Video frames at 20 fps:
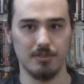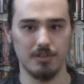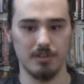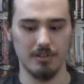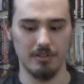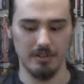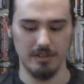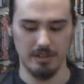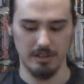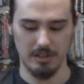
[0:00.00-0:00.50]

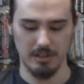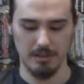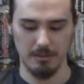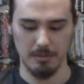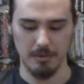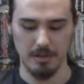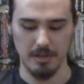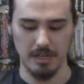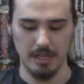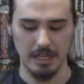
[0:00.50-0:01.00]
think they
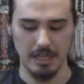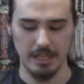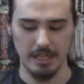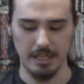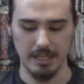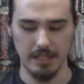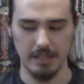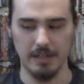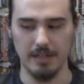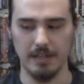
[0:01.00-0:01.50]
were
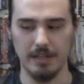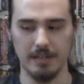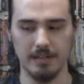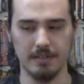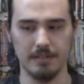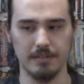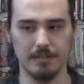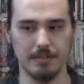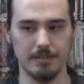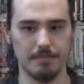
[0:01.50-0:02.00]
needed,
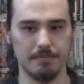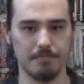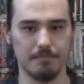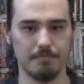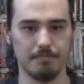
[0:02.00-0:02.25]
and